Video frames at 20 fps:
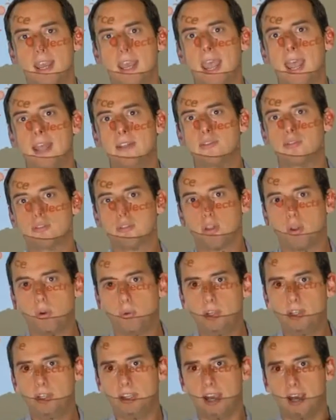and
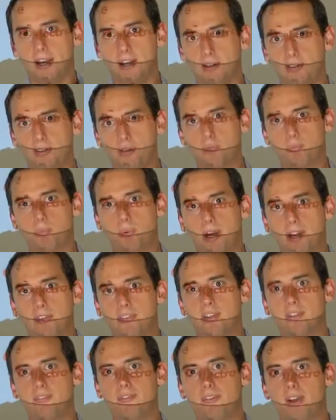slowly the energy spreads
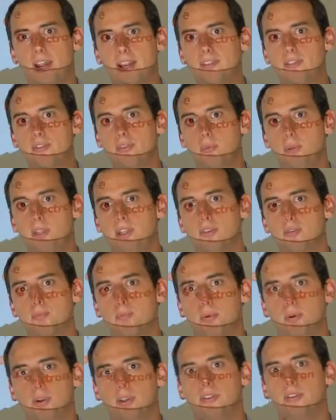and finds the weakest
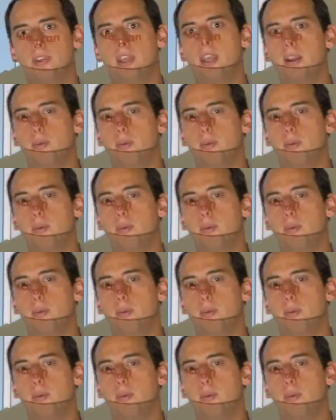point.